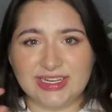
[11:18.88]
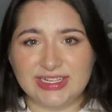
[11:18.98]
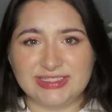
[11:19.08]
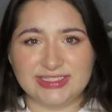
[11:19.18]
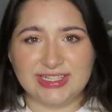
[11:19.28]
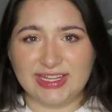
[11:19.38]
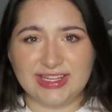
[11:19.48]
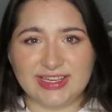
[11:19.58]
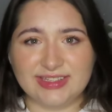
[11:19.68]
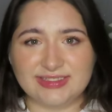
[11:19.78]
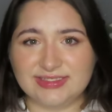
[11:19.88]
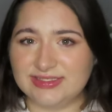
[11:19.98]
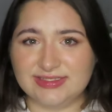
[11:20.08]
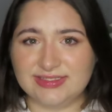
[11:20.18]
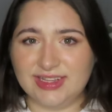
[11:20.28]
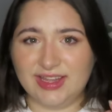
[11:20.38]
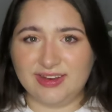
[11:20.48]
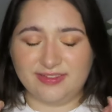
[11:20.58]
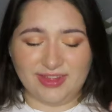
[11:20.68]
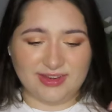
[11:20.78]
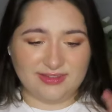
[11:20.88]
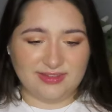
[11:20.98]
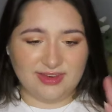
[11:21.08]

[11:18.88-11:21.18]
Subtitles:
didn't like it. Not a fan.